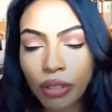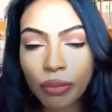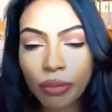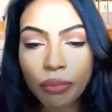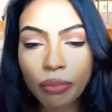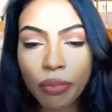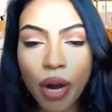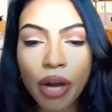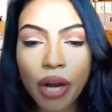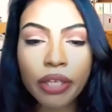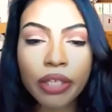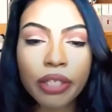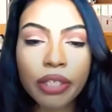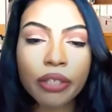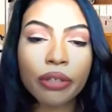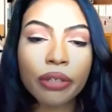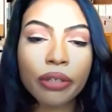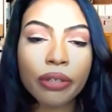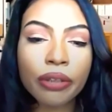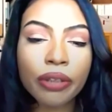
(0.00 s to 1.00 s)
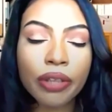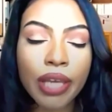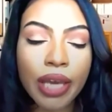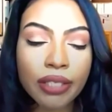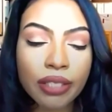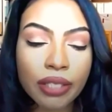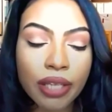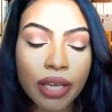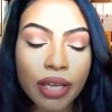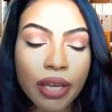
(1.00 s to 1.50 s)
marketer
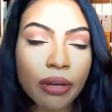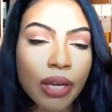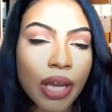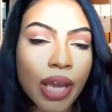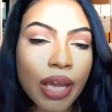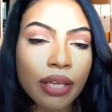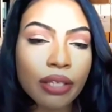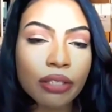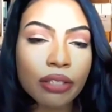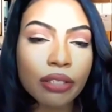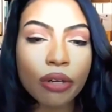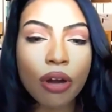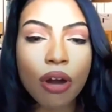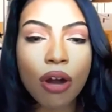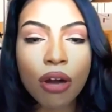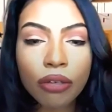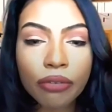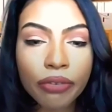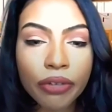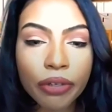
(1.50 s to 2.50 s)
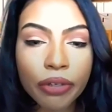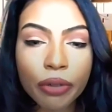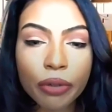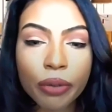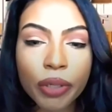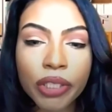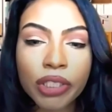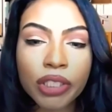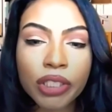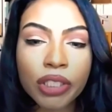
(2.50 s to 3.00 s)
that's there to answer all of their
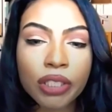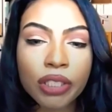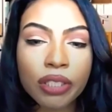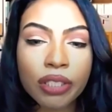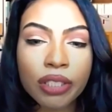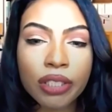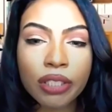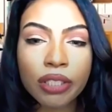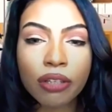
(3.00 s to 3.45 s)
questions,